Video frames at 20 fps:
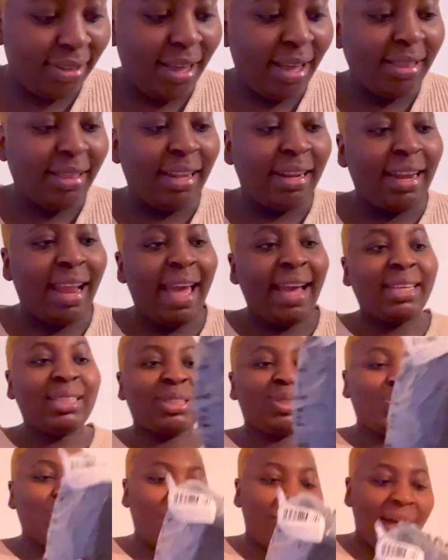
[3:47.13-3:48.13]
the
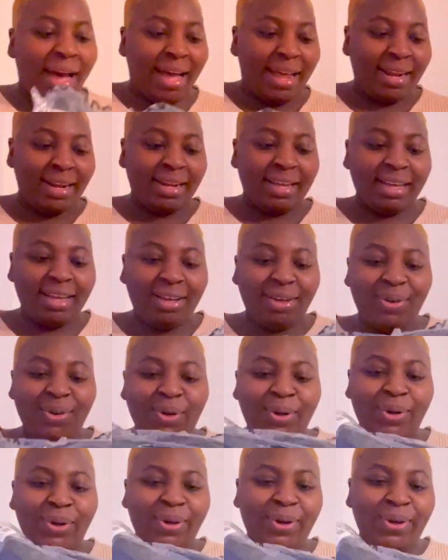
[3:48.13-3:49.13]
next one.
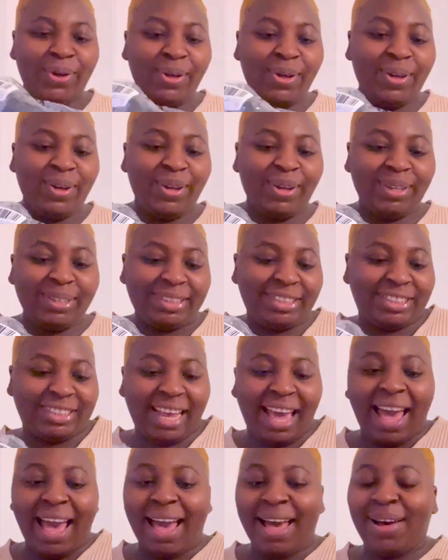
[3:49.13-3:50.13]
Oh
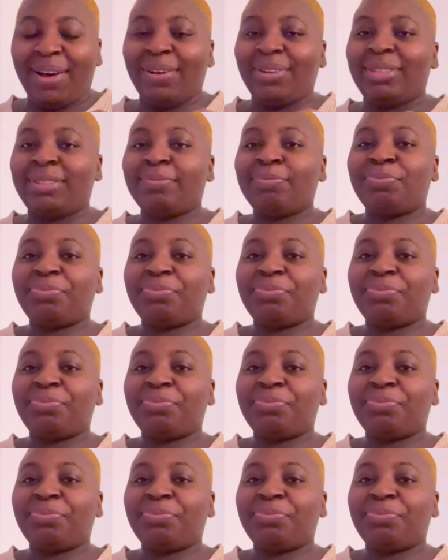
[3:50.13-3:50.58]
child,